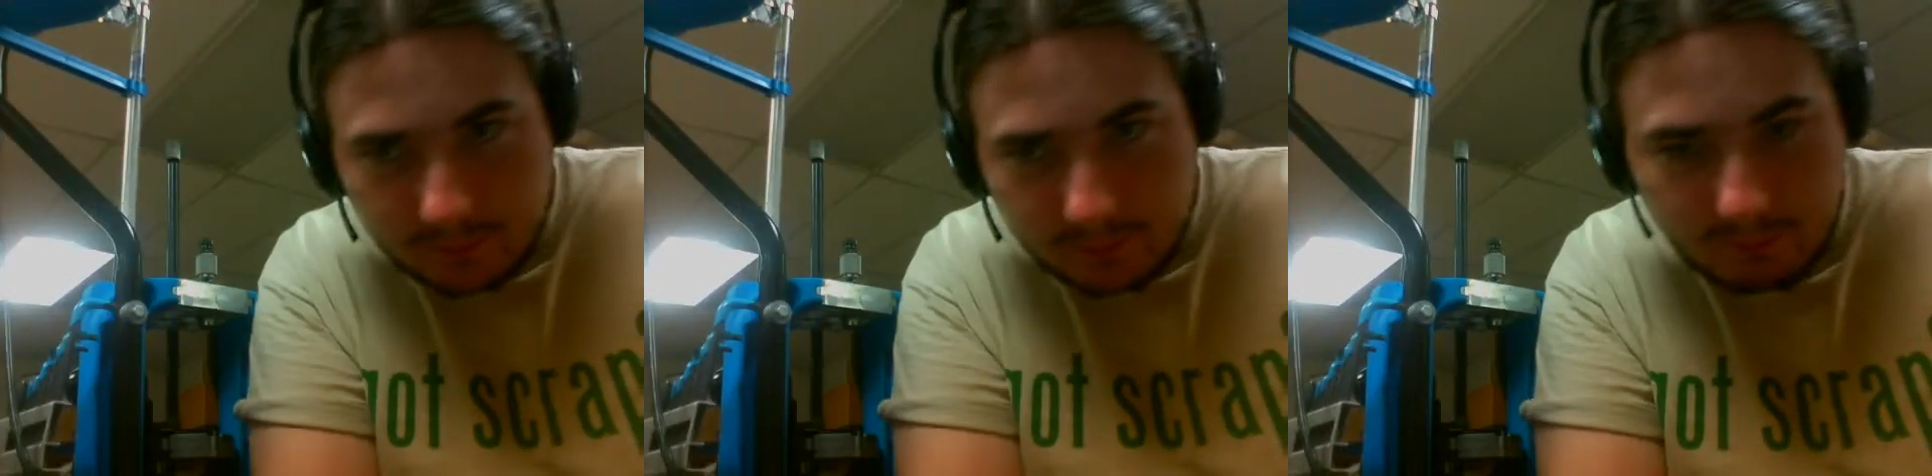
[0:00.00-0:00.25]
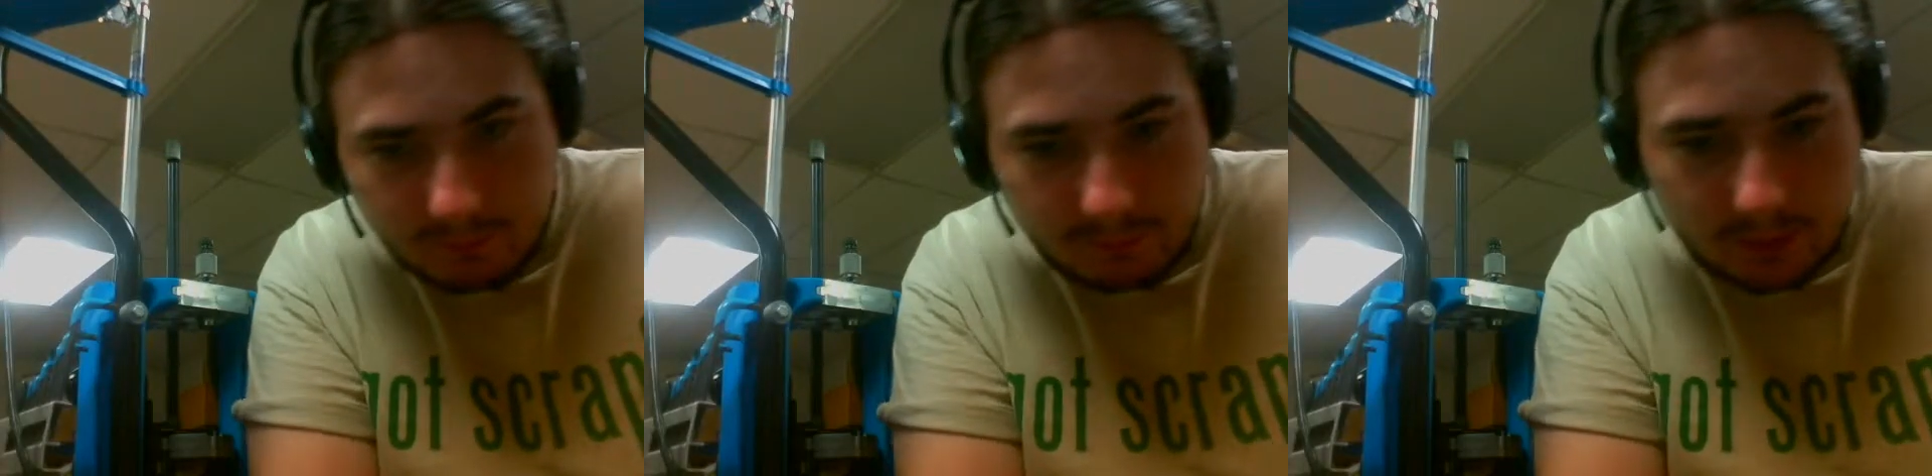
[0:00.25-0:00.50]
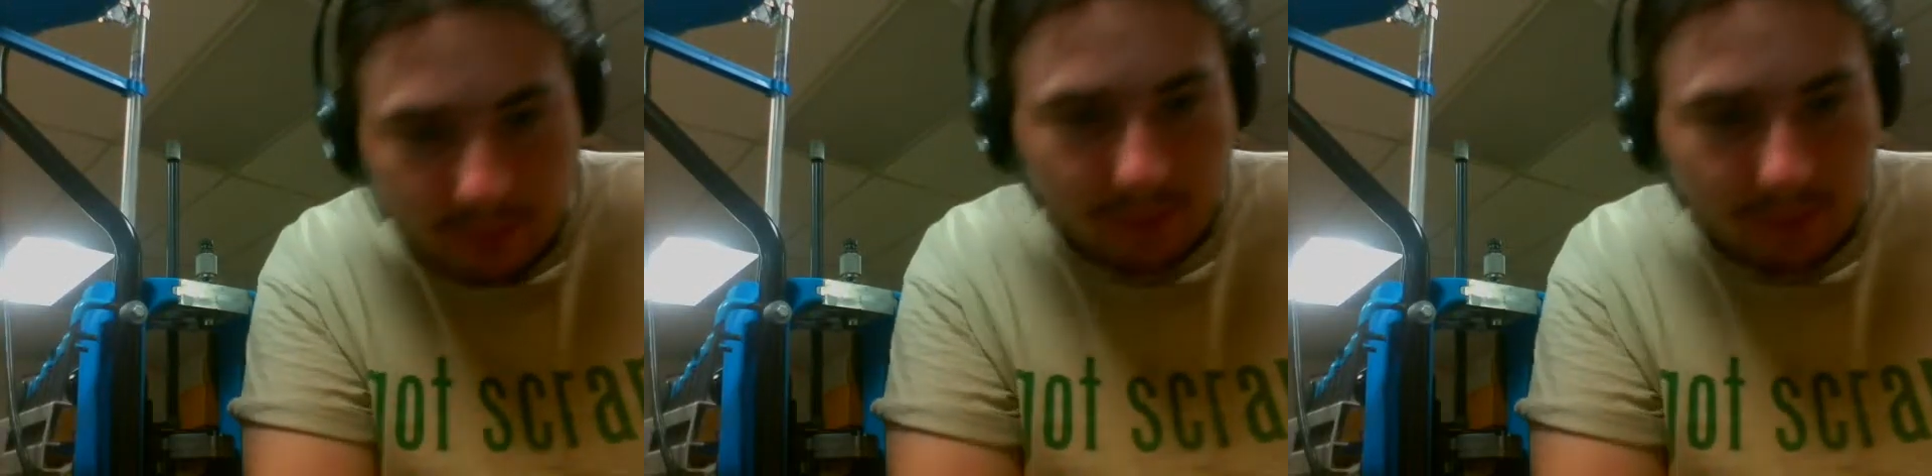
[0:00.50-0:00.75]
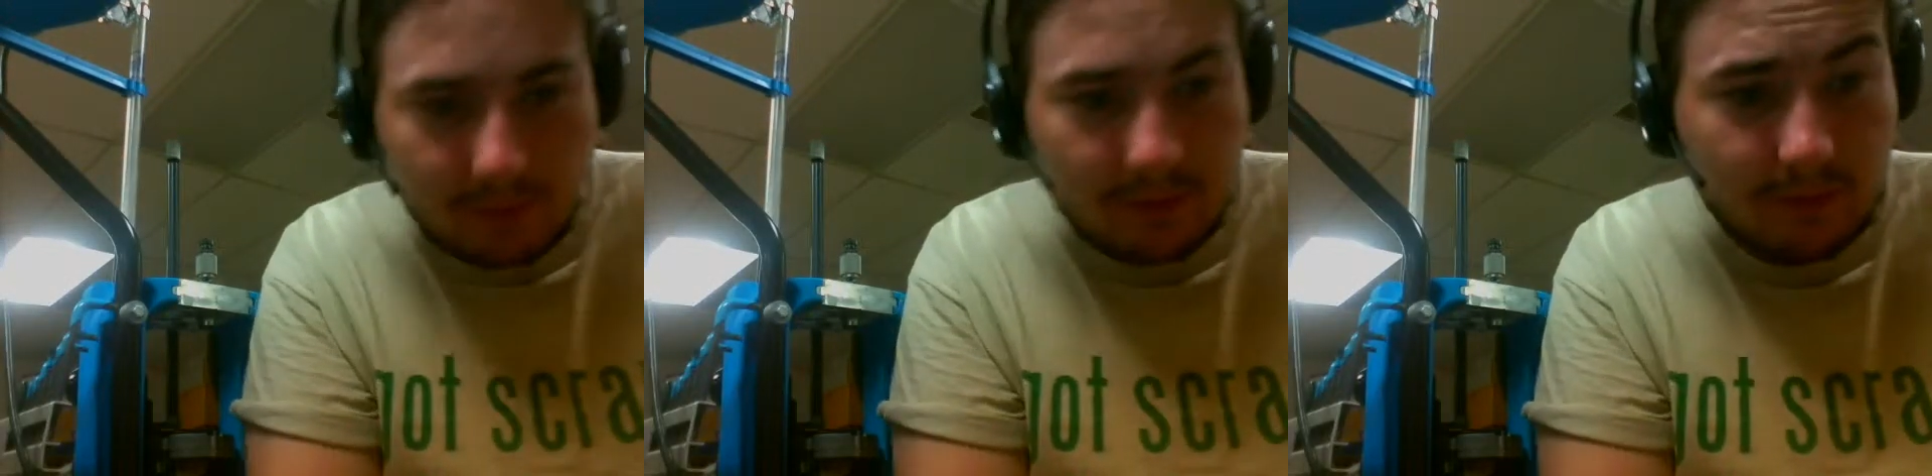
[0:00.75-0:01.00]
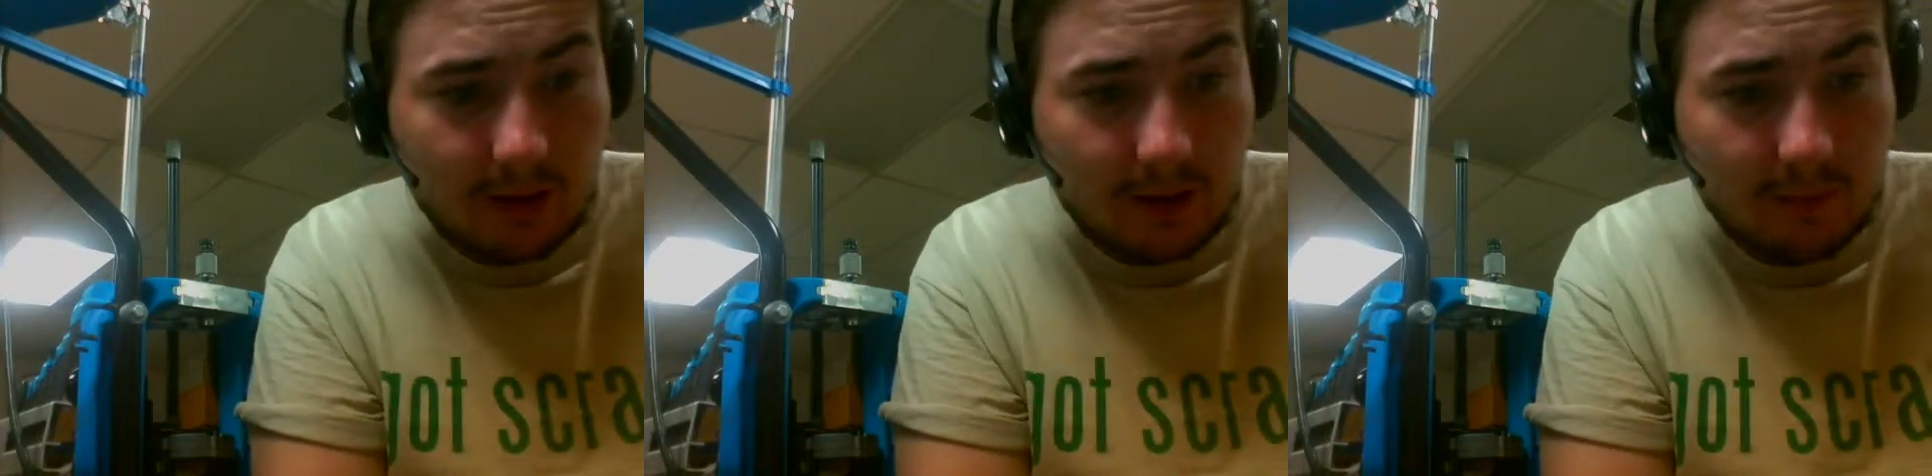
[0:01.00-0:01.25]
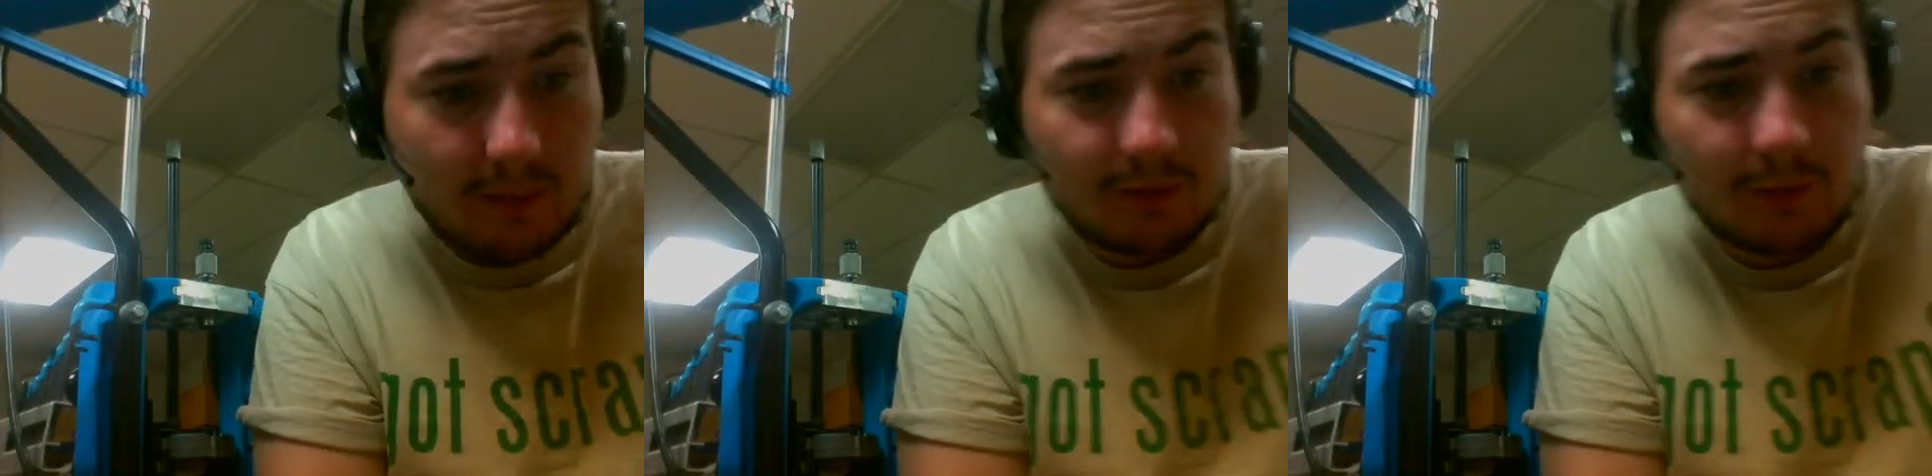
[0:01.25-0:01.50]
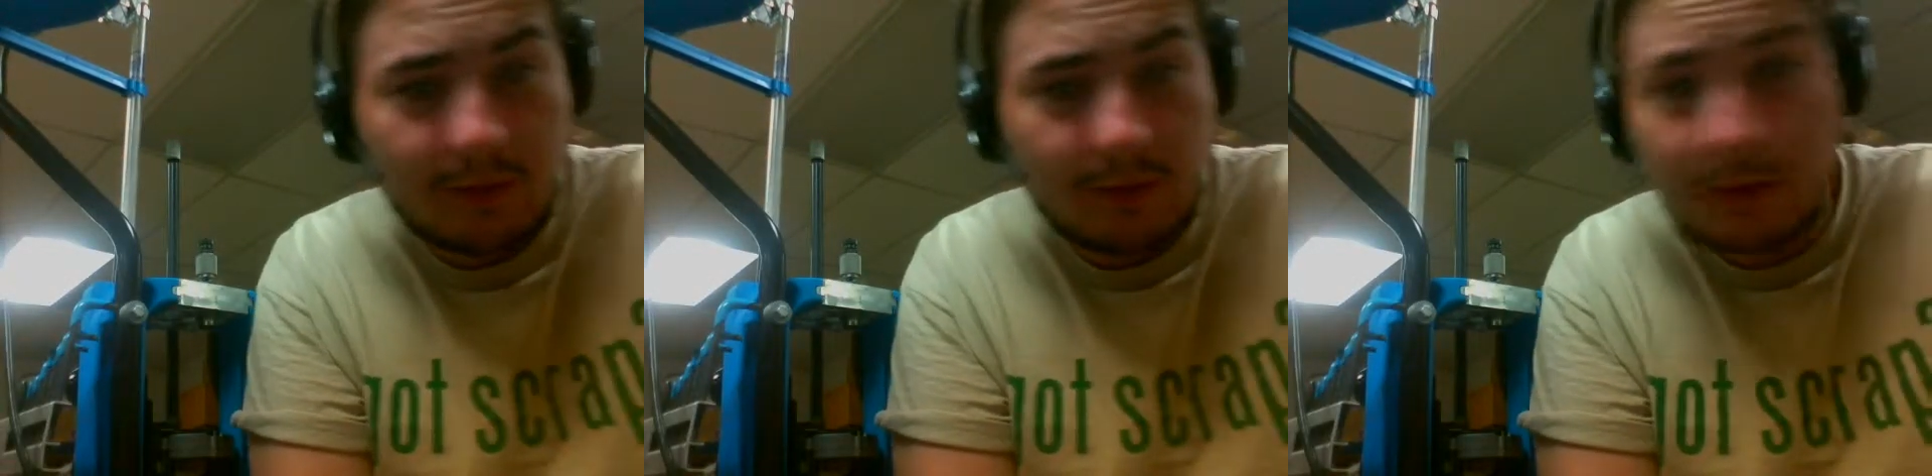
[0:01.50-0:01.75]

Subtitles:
I don't know the exact measurements.